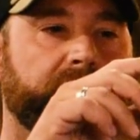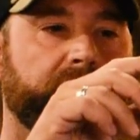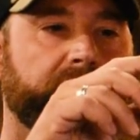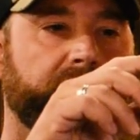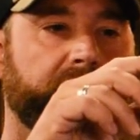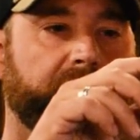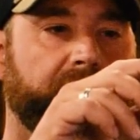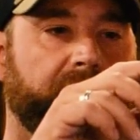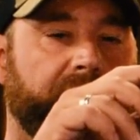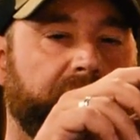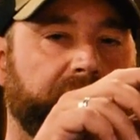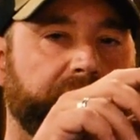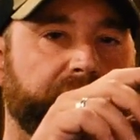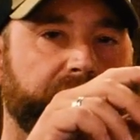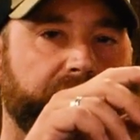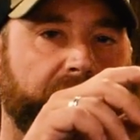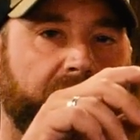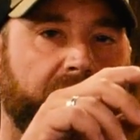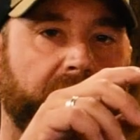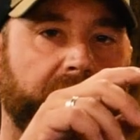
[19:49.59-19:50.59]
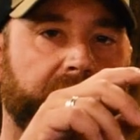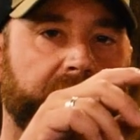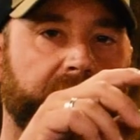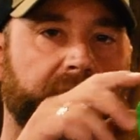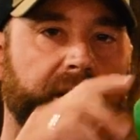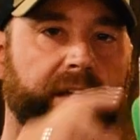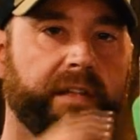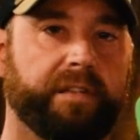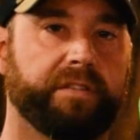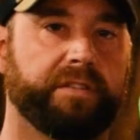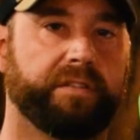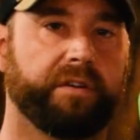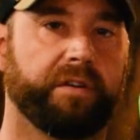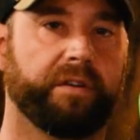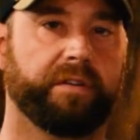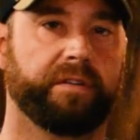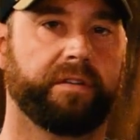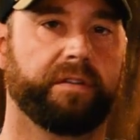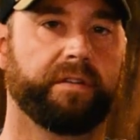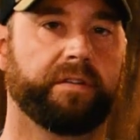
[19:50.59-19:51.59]
the H knock
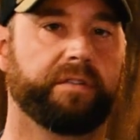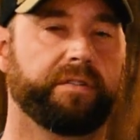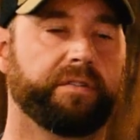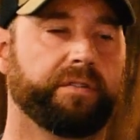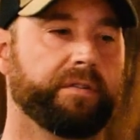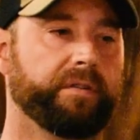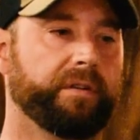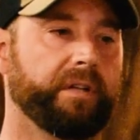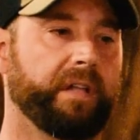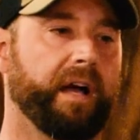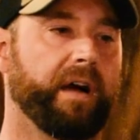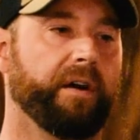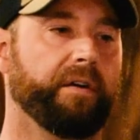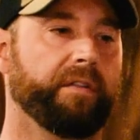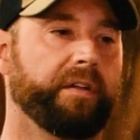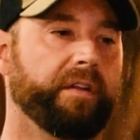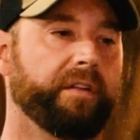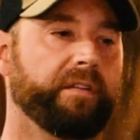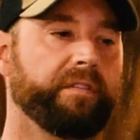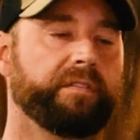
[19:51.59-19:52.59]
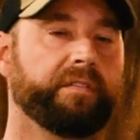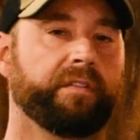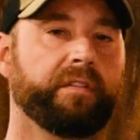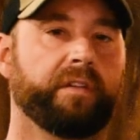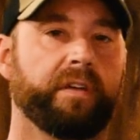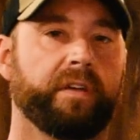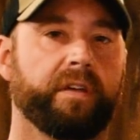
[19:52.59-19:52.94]
insert, to allow these